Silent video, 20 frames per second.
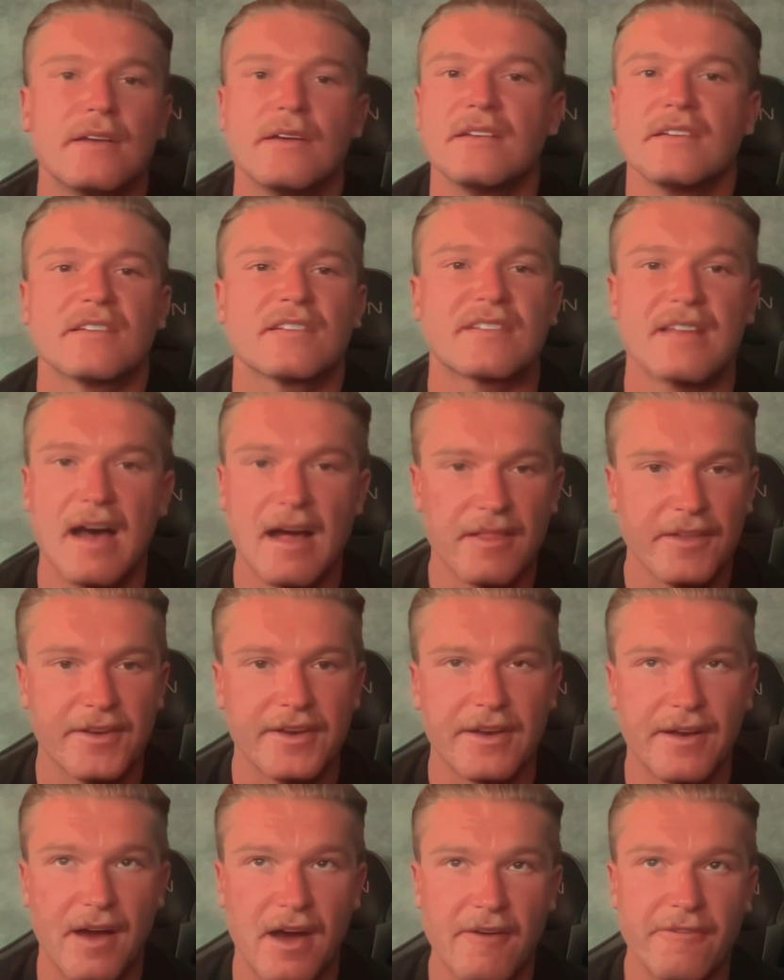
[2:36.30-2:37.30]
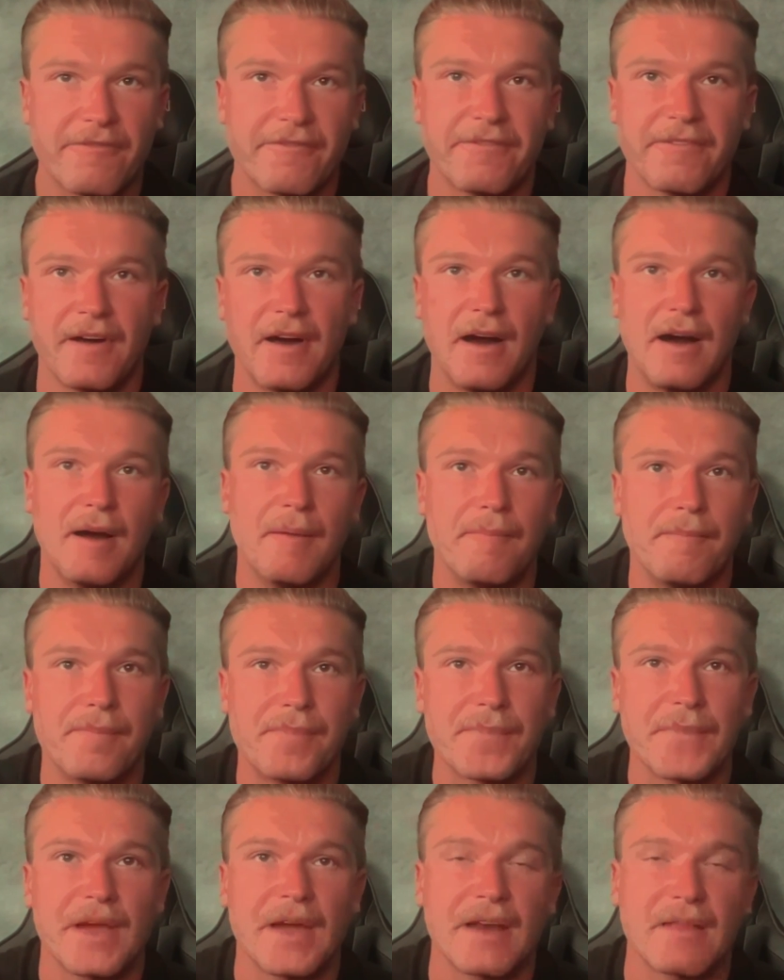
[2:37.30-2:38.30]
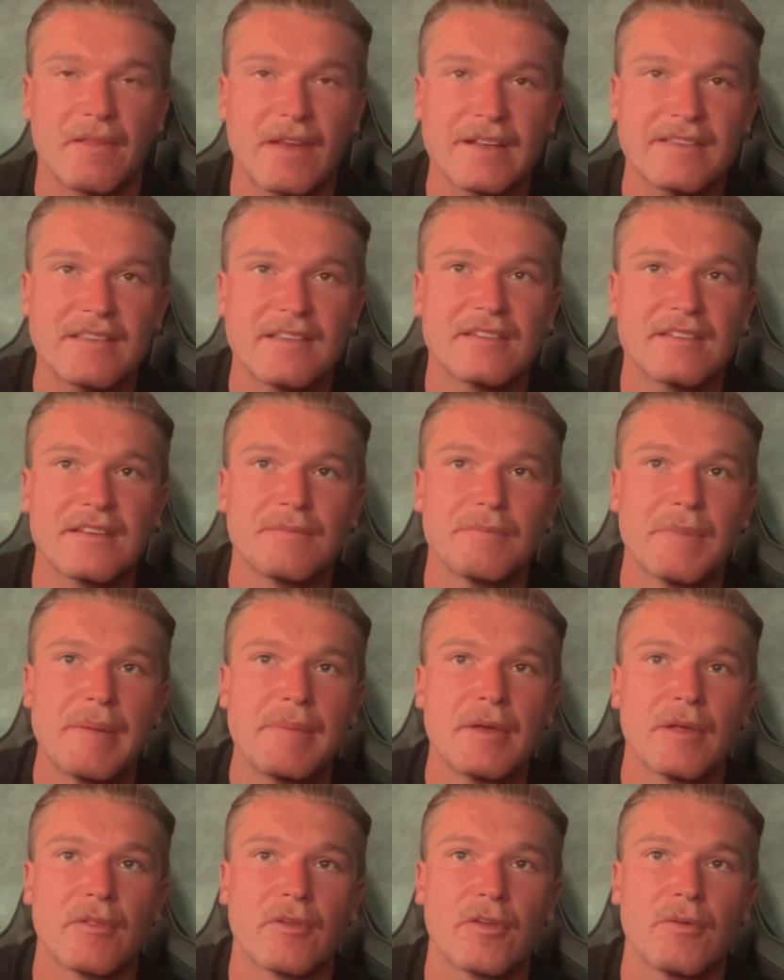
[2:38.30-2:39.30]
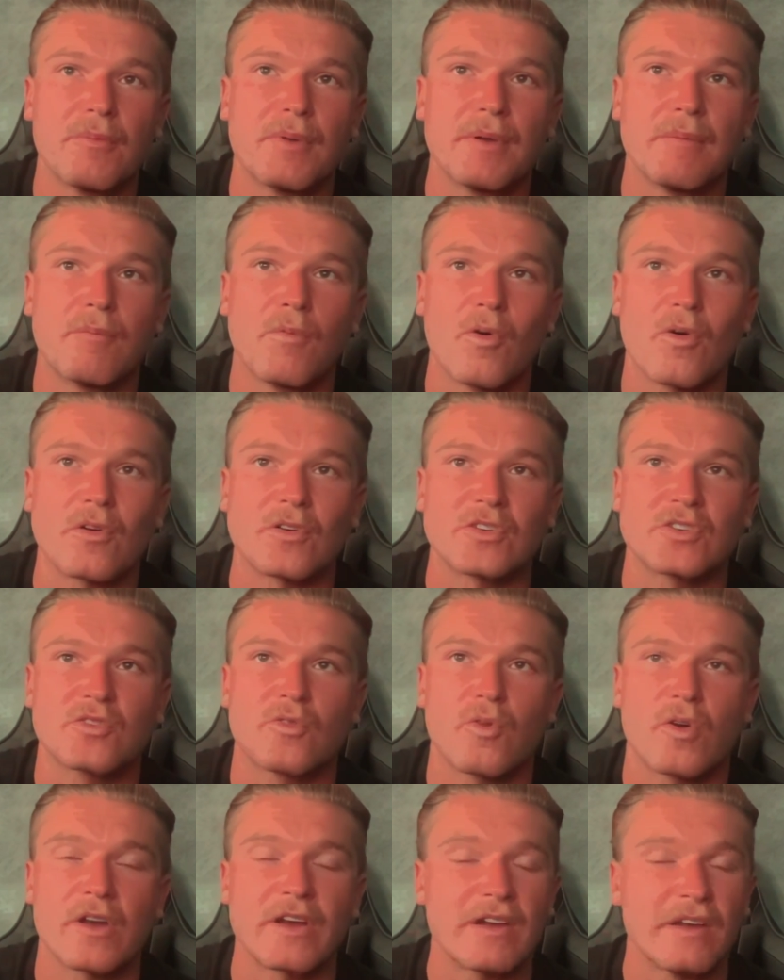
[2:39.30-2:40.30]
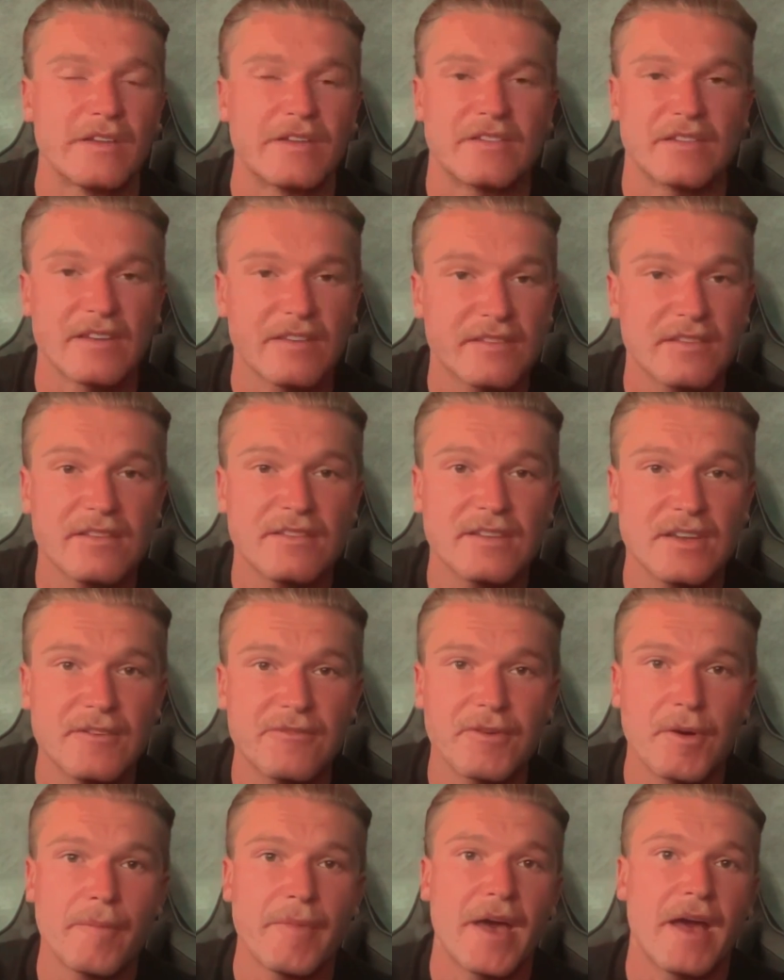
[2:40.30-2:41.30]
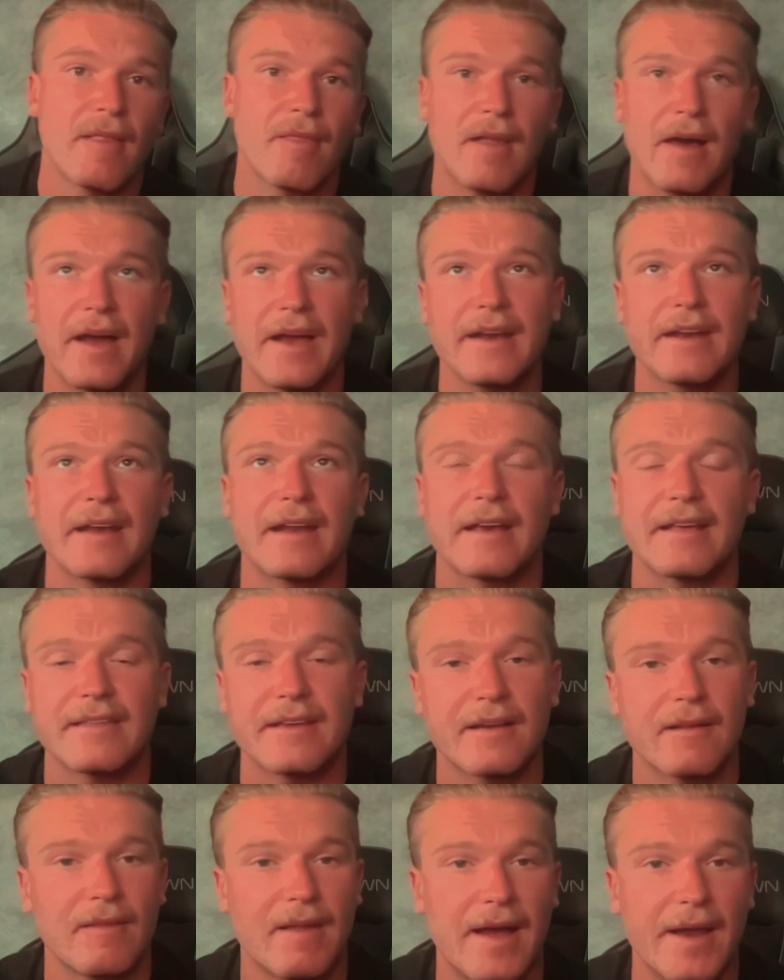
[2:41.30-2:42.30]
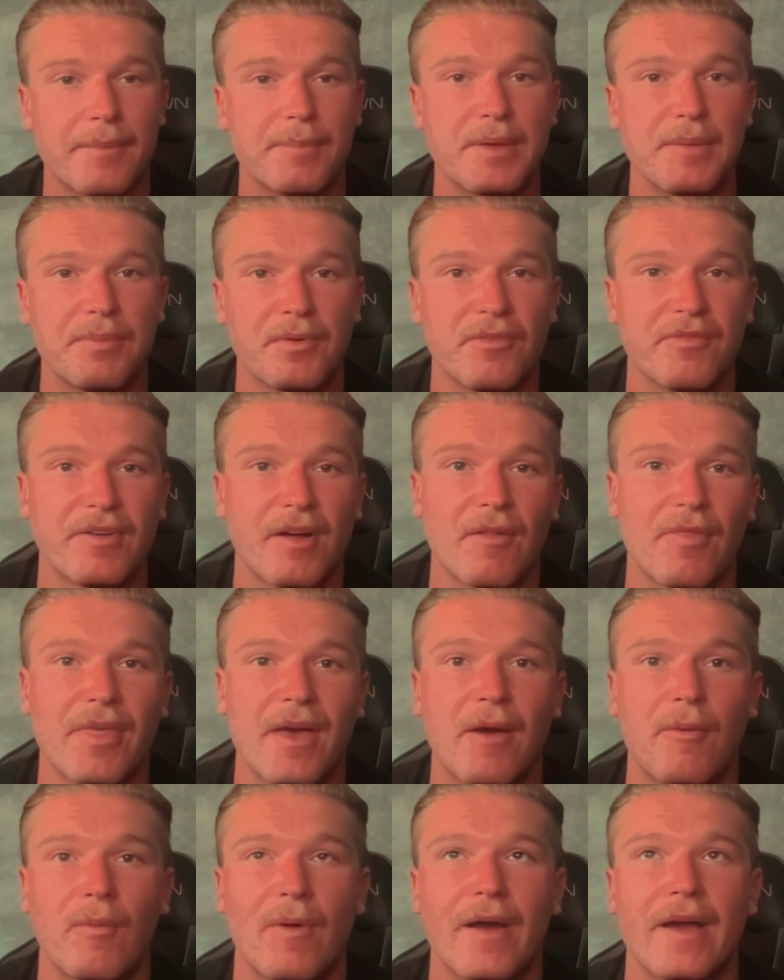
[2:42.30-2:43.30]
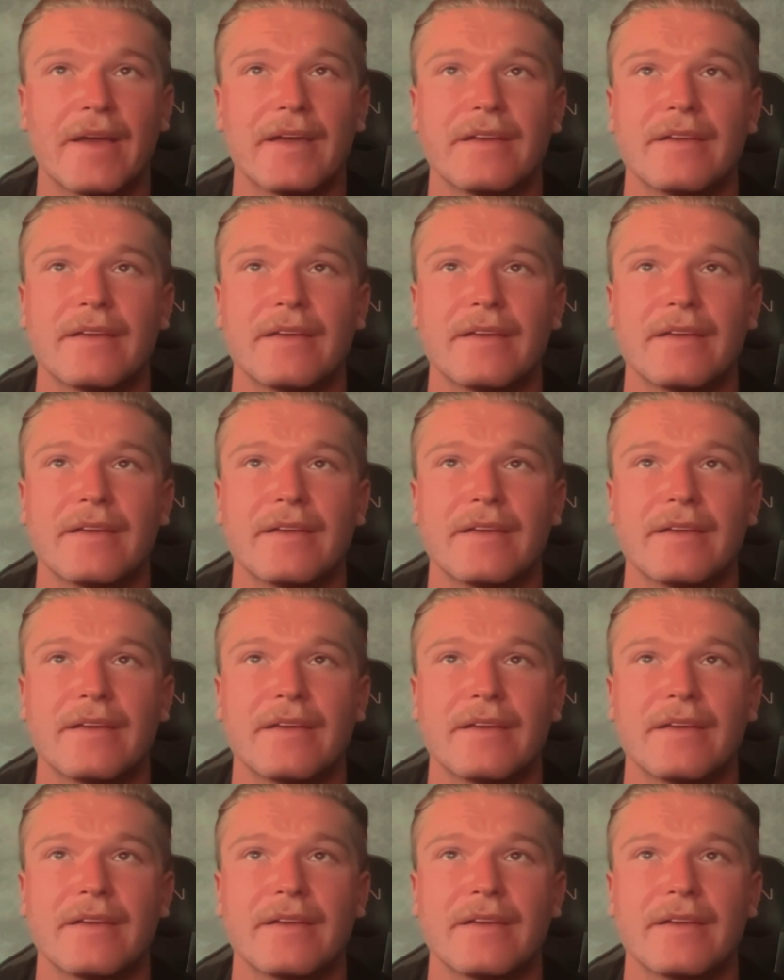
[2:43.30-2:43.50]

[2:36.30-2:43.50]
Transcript: Solid enough. Um, I'd like to see maybe a little bit more scoring consistency from that line, and I think a lot of people felt that way.